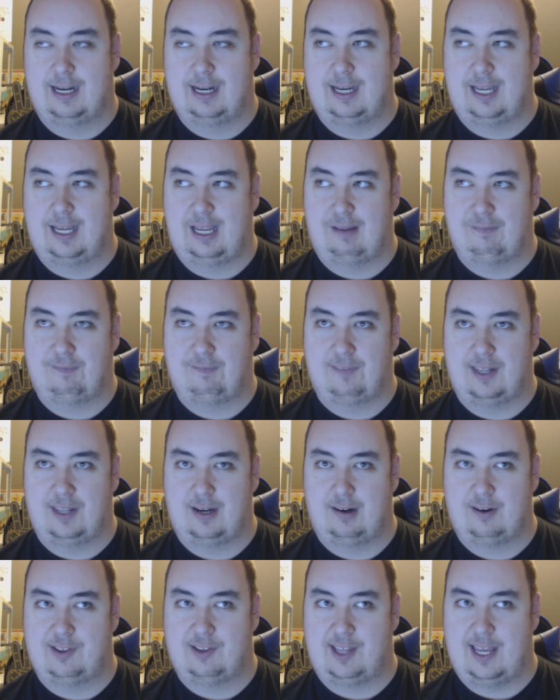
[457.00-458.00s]
if
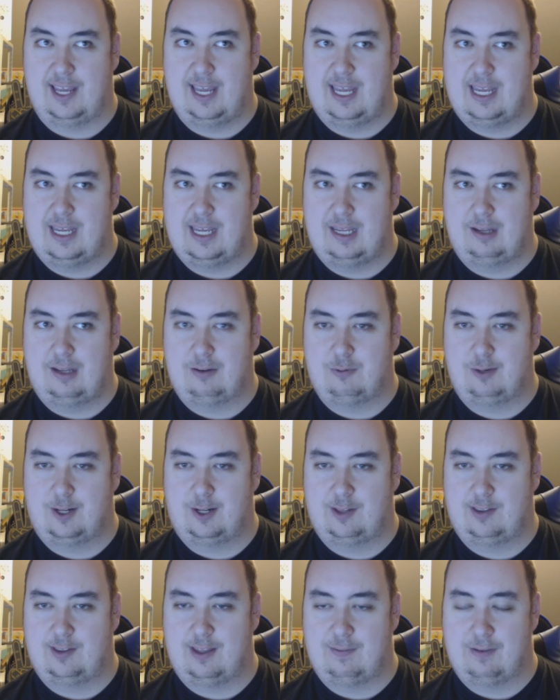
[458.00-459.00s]
there's a
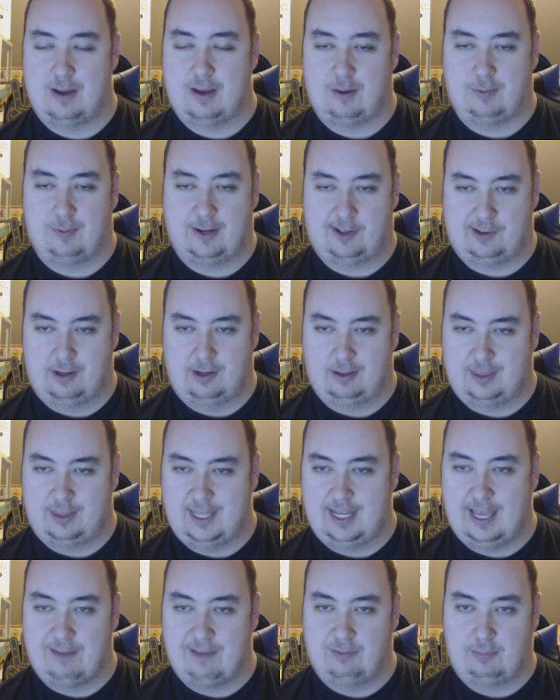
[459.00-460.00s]
quick start
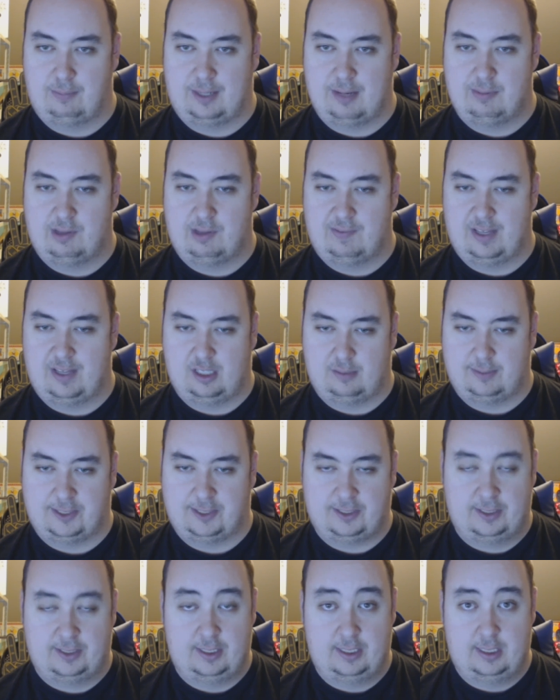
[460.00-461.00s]
thing ever becomes available.
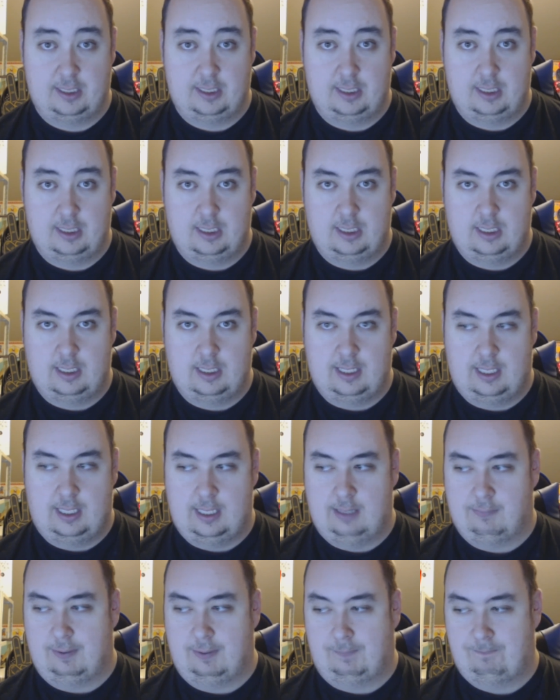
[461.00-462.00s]

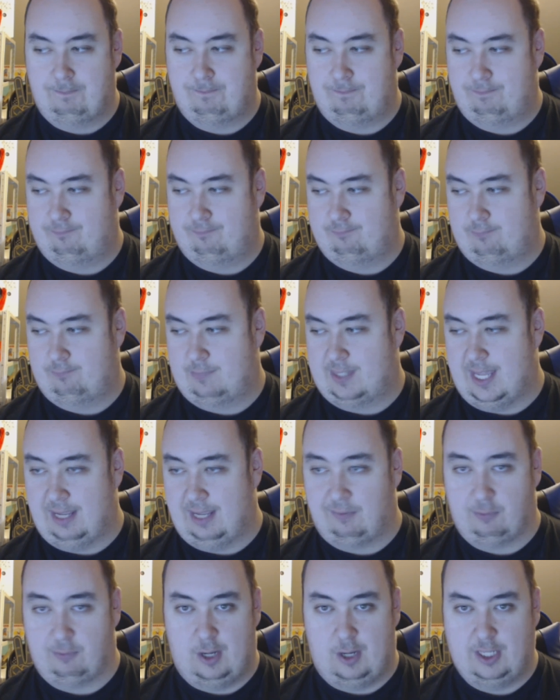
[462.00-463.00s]
Well, thank you
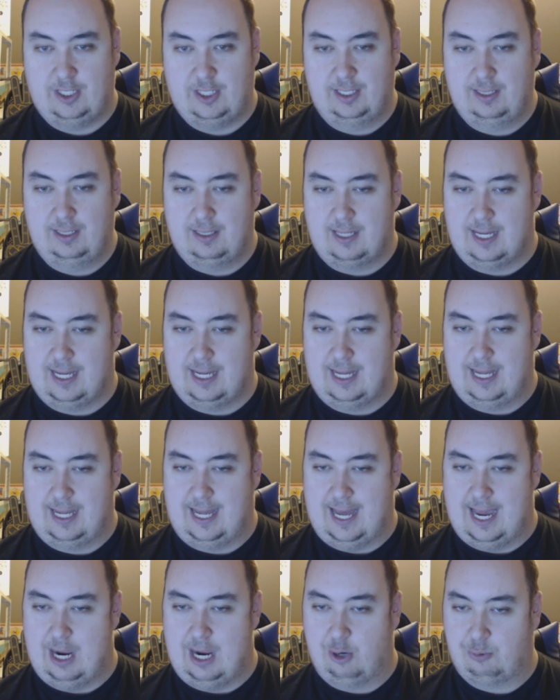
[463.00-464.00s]
for watching.
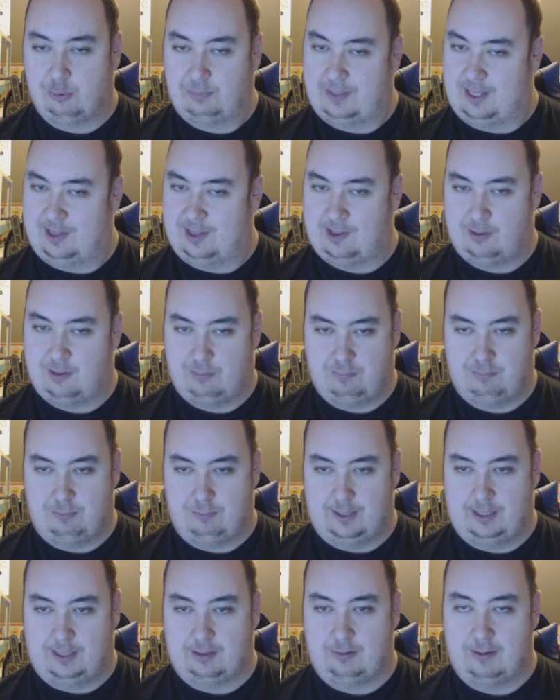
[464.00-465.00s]
I hope this
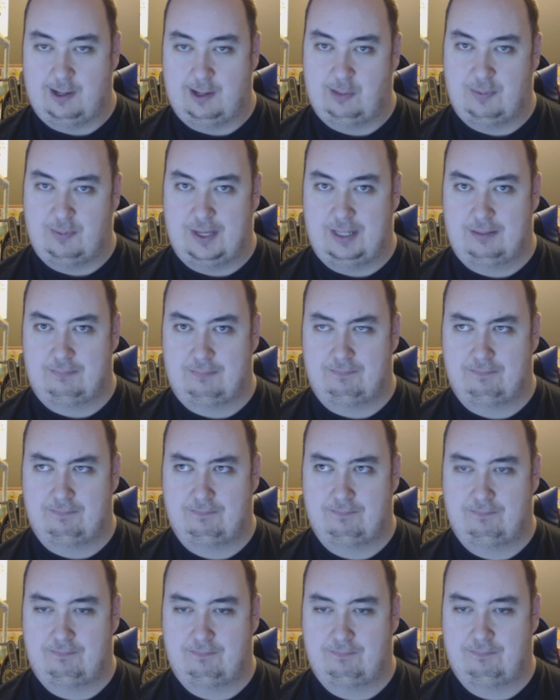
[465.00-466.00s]
read through has been
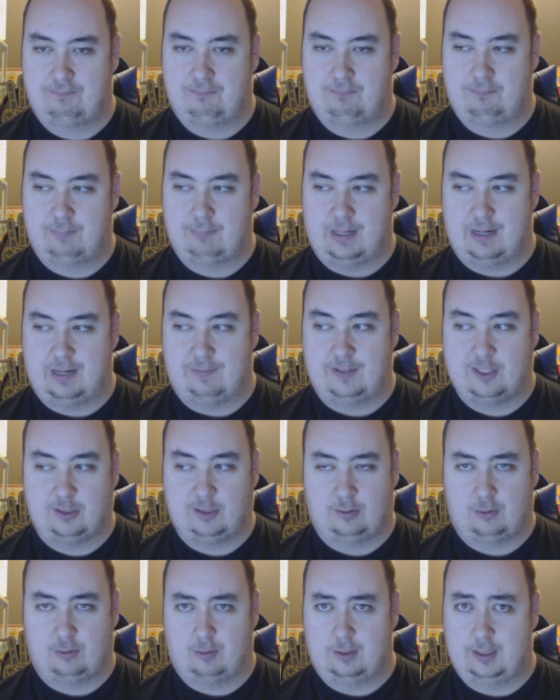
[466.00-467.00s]
beneficial
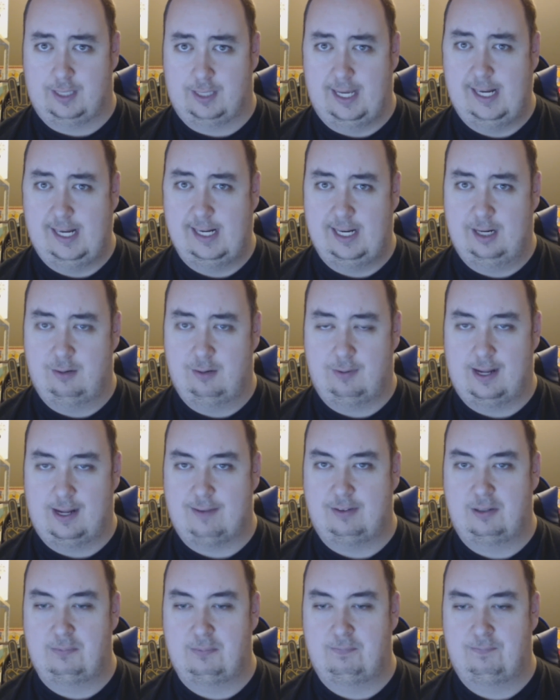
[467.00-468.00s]
or enlightening or
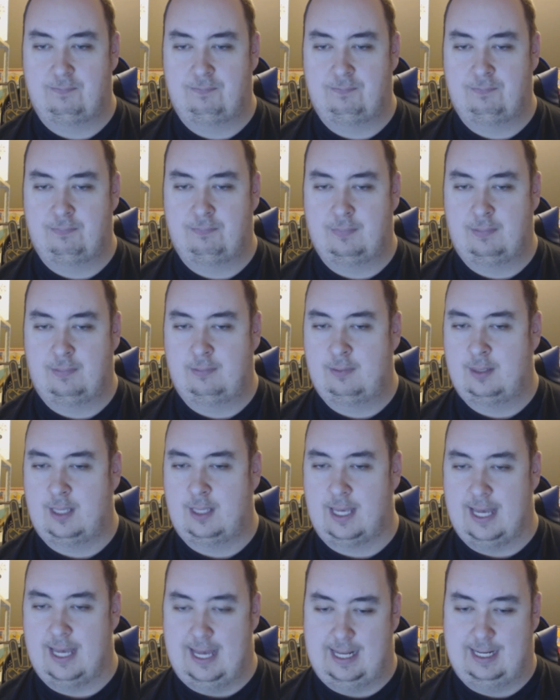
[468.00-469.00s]
whatever.
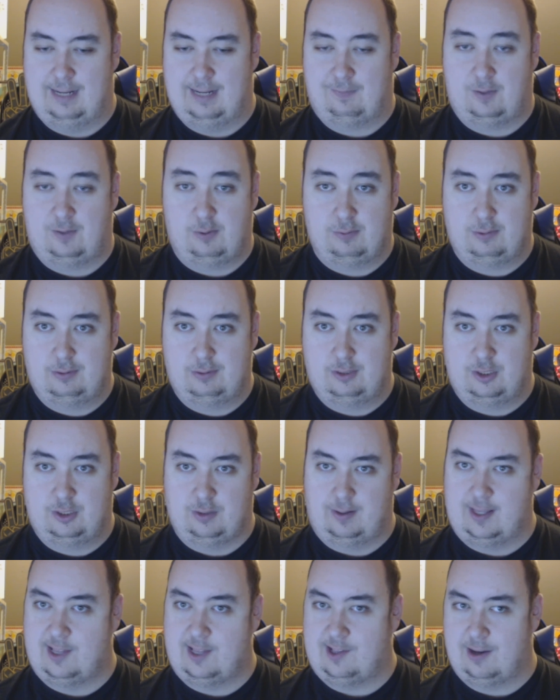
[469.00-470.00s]
And if you
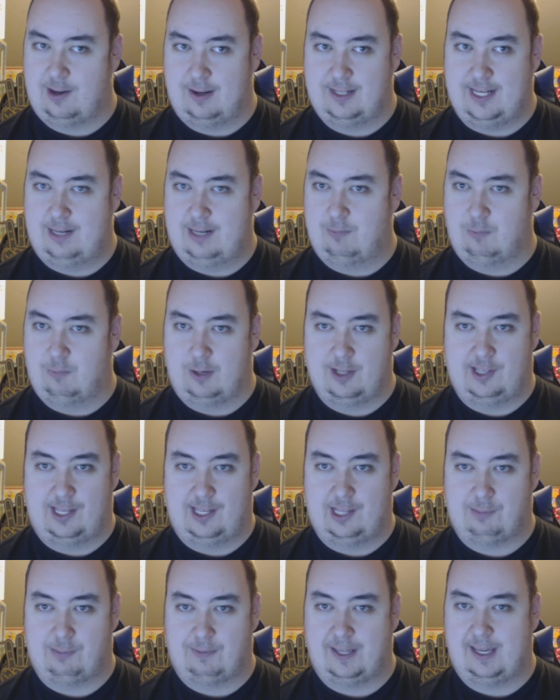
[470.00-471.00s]
enjoy this content and want to see
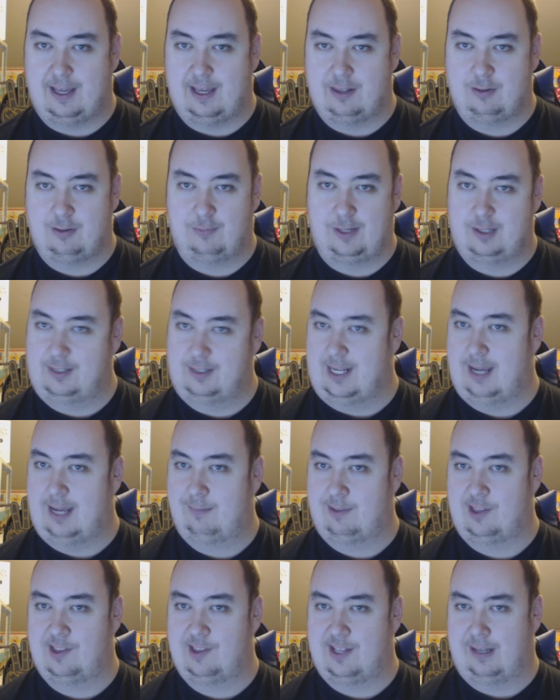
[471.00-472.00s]
us play other weird
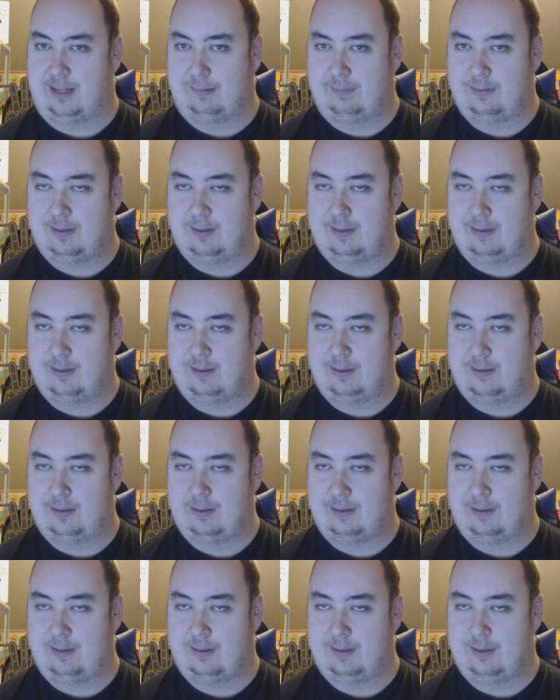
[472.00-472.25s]
games and stuff,